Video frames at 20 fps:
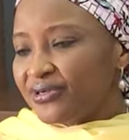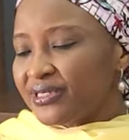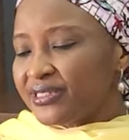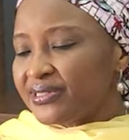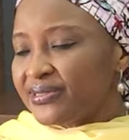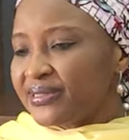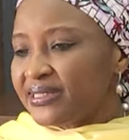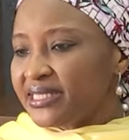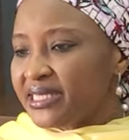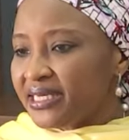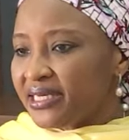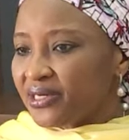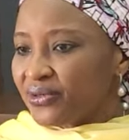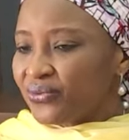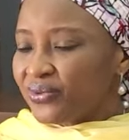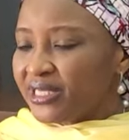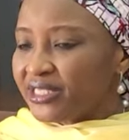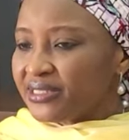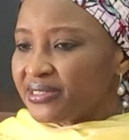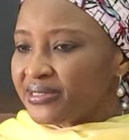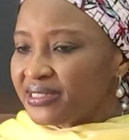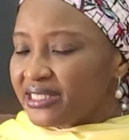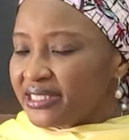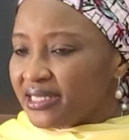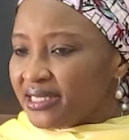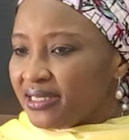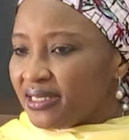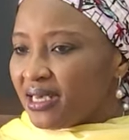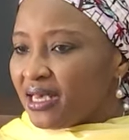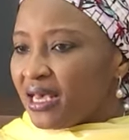us to take away
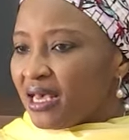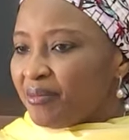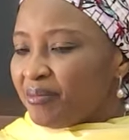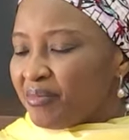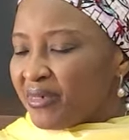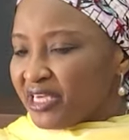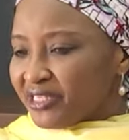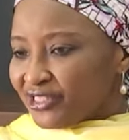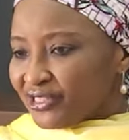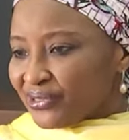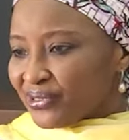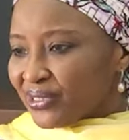today. Make sure